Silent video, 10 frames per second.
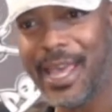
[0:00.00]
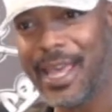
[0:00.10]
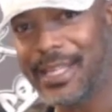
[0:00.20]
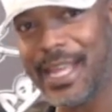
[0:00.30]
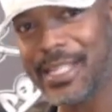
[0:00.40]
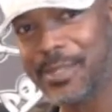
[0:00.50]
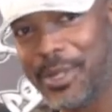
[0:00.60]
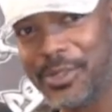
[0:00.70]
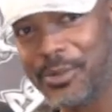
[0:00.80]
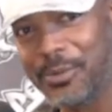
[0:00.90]
had that
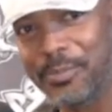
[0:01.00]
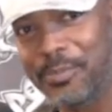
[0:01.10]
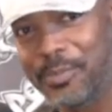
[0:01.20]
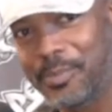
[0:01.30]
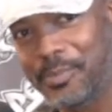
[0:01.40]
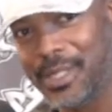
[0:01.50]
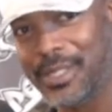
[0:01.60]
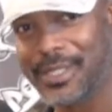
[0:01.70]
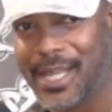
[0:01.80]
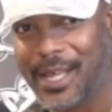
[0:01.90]
special bit
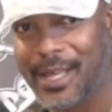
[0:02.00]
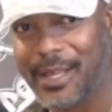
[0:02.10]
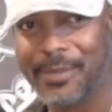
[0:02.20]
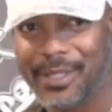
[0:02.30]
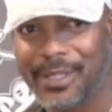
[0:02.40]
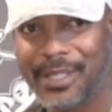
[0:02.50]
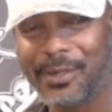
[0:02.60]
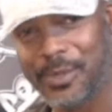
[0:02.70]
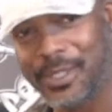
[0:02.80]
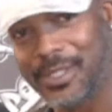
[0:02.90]
of time and
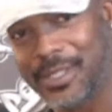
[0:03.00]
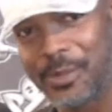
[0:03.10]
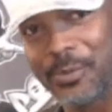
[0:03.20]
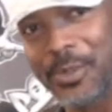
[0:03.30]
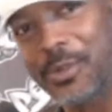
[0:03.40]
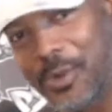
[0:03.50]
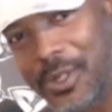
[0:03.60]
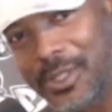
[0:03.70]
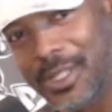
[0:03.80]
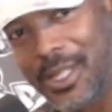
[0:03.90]
then went to sleep, went to work
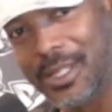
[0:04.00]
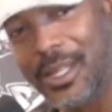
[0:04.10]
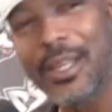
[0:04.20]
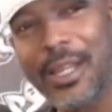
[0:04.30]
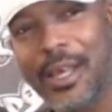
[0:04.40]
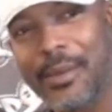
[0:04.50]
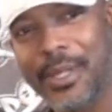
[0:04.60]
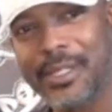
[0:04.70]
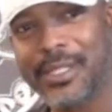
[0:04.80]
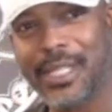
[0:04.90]
the next. You know what I mean?
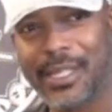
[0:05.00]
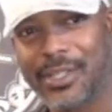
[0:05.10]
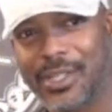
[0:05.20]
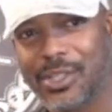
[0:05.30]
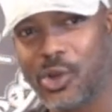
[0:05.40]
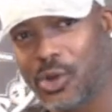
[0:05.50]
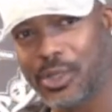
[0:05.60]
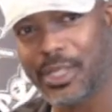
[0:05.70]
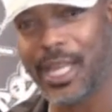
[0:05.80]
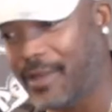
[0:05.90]
Instead of just all
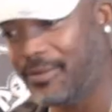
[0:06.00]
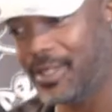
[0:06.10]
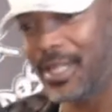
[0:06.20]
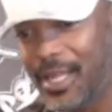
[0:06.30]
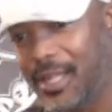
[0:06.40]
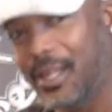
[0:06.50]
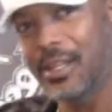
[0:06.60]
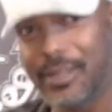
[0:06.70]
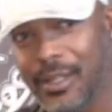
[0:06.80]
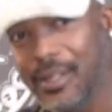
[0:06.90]
day, every day.
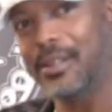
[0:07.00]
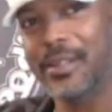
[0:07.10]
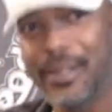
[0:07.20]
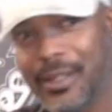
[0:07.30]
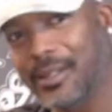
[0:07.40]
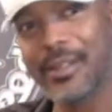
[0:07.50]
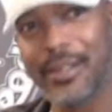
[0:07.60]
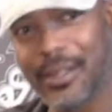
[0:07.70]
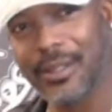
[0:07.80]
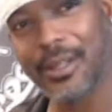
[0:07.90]
You know
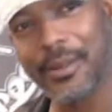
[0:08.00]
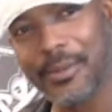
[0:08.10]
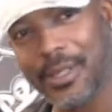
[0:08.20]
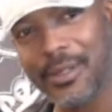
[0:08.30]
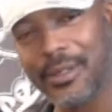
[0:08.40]
what I mean?